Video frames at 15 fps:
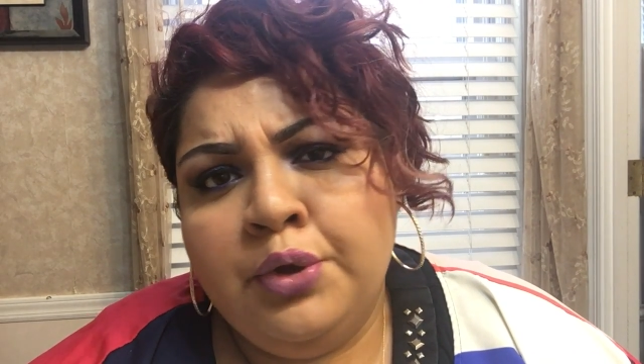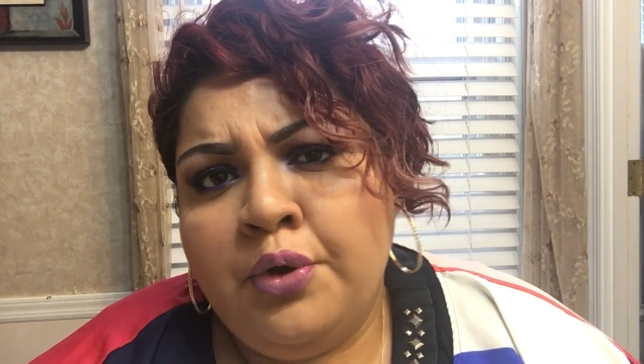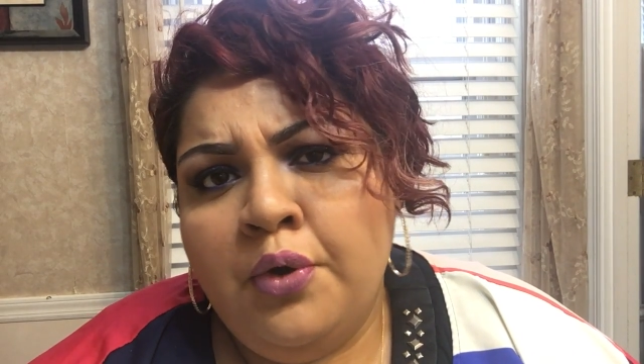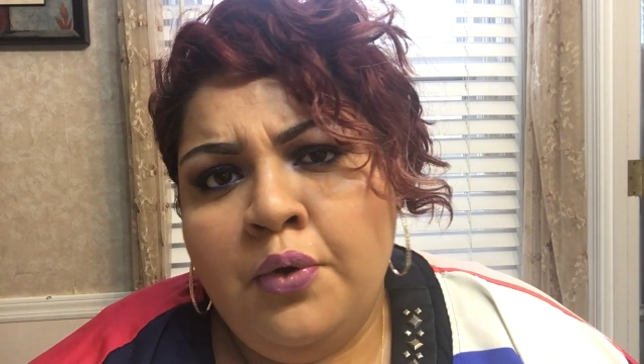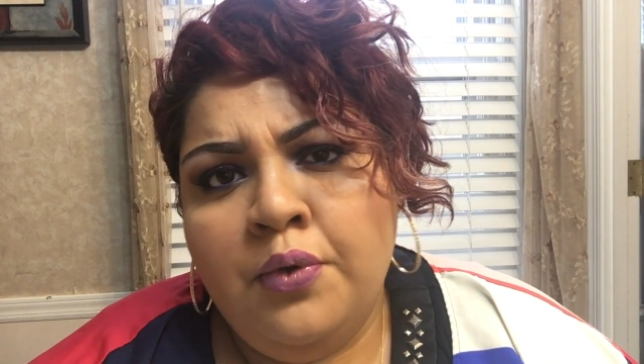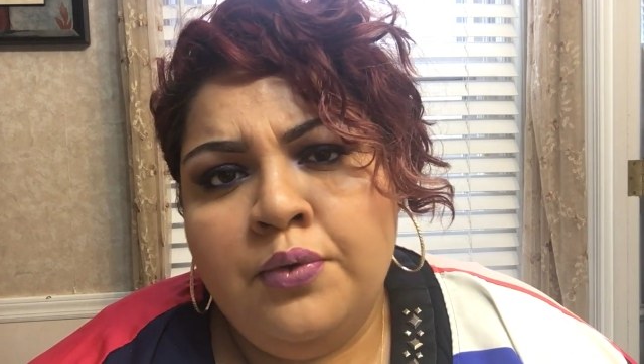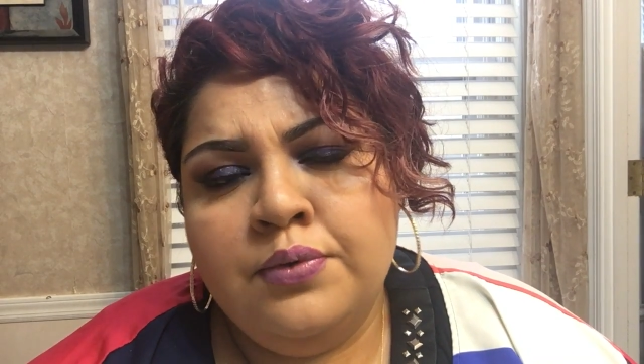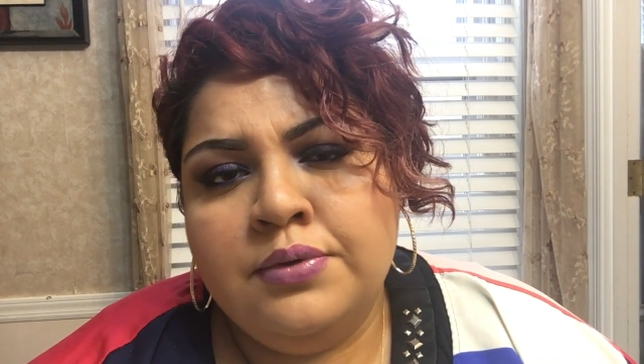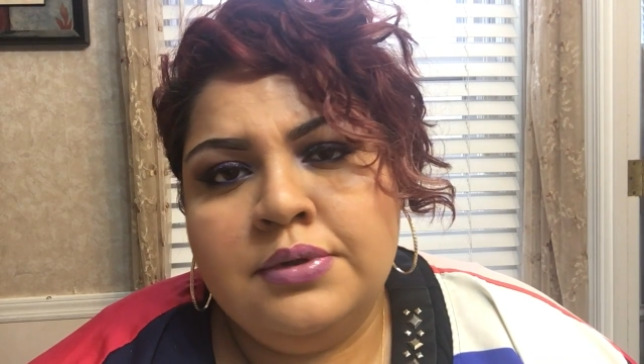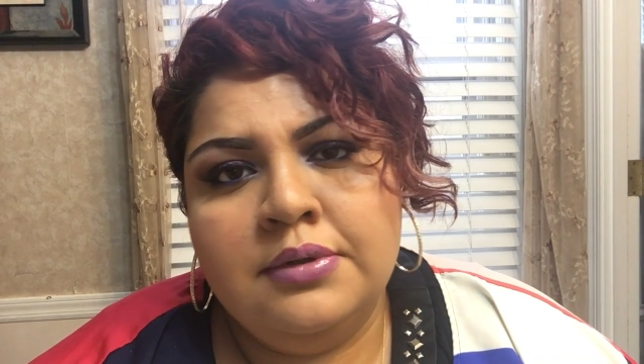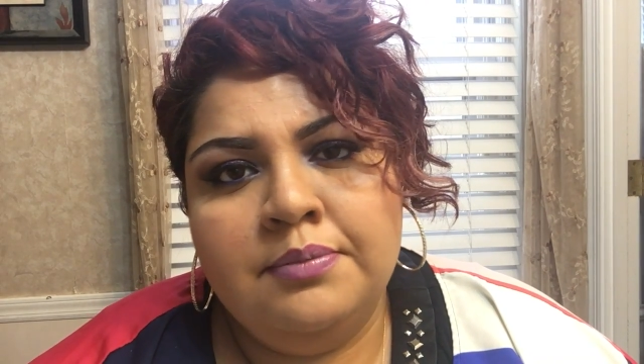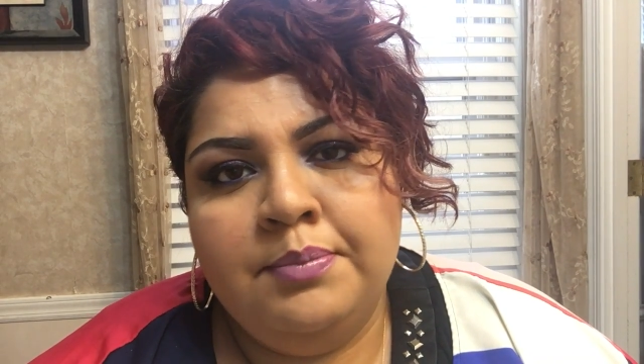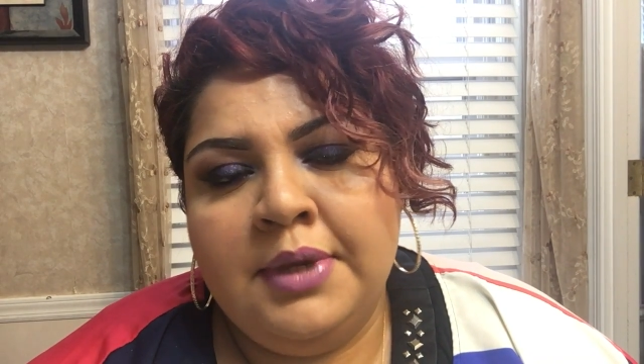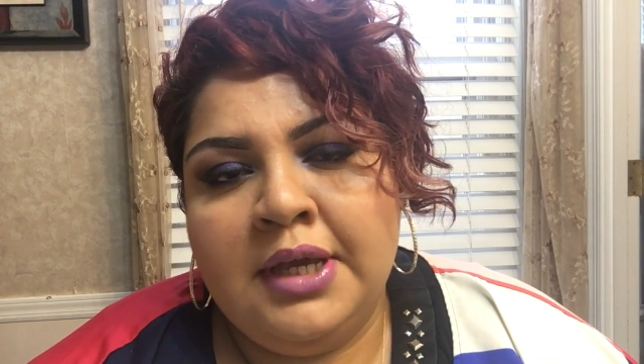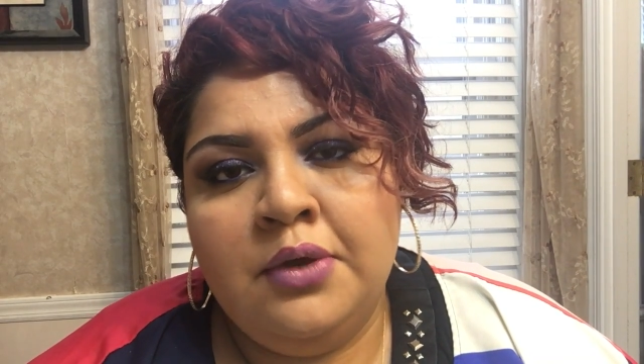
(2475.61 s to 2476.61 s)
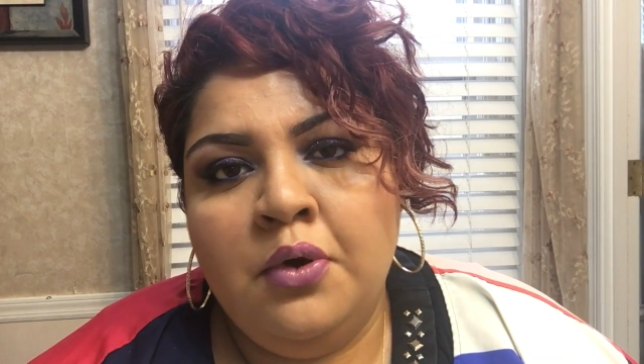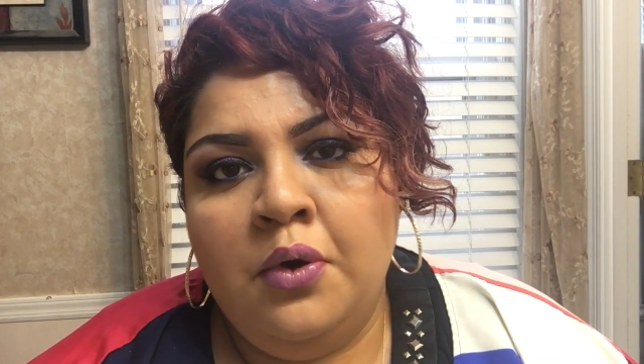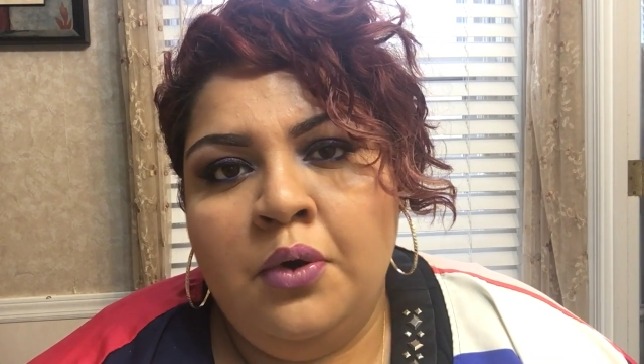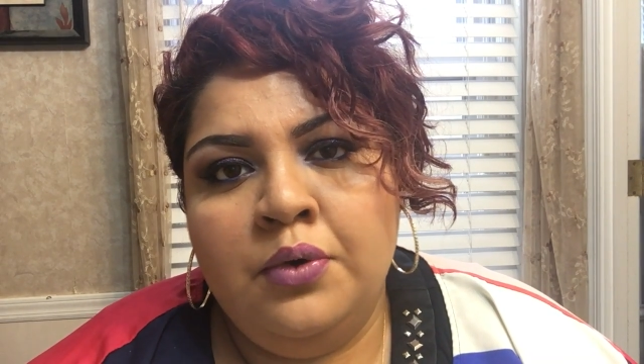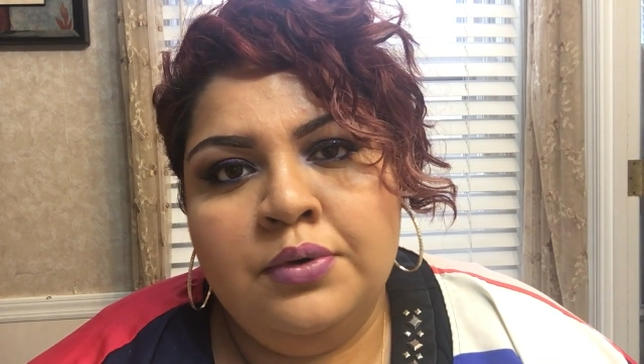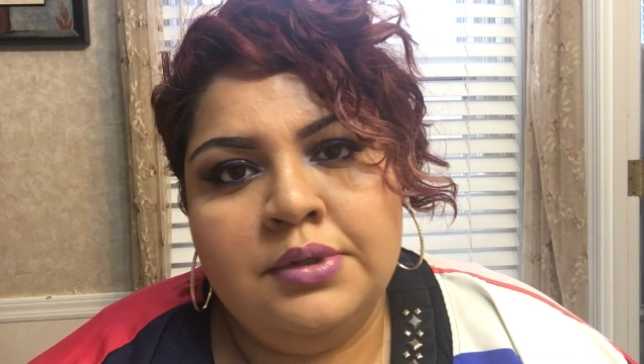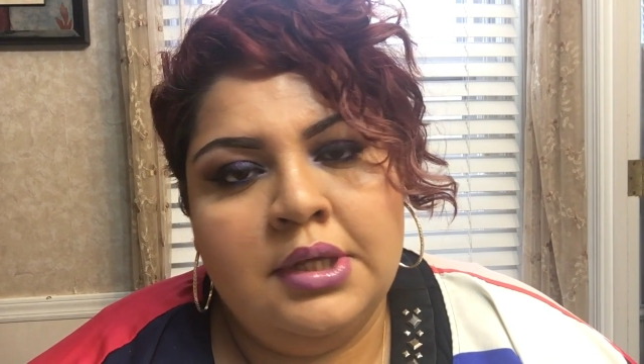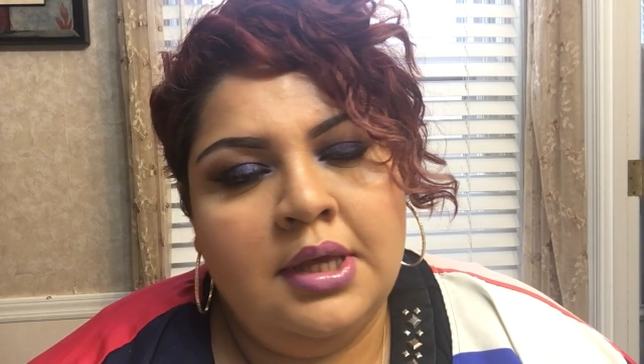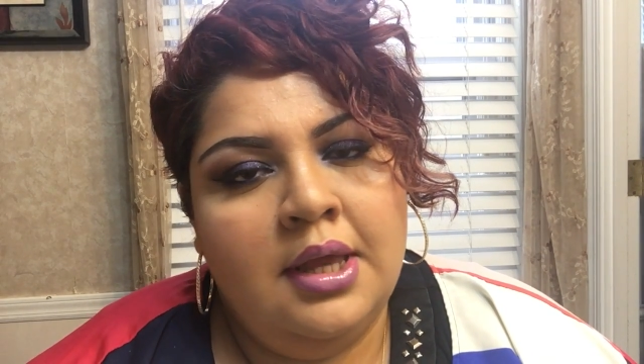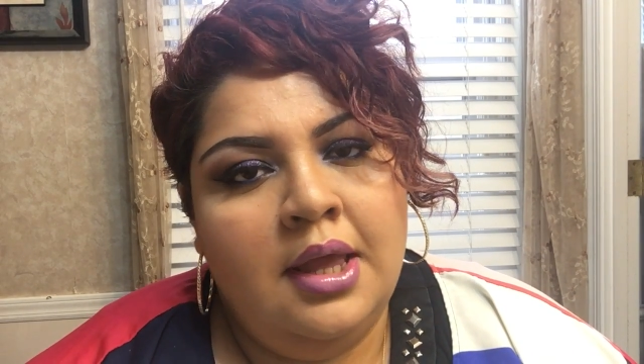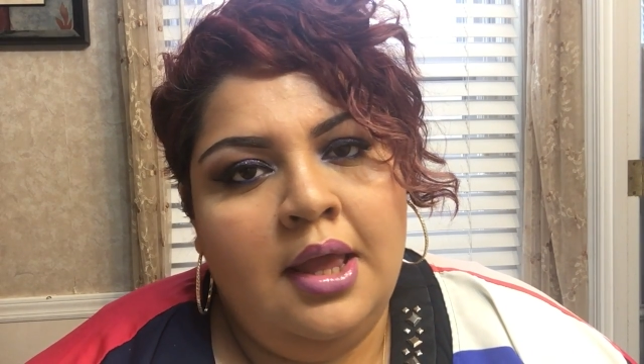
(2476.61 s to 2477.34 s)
goals, big goals.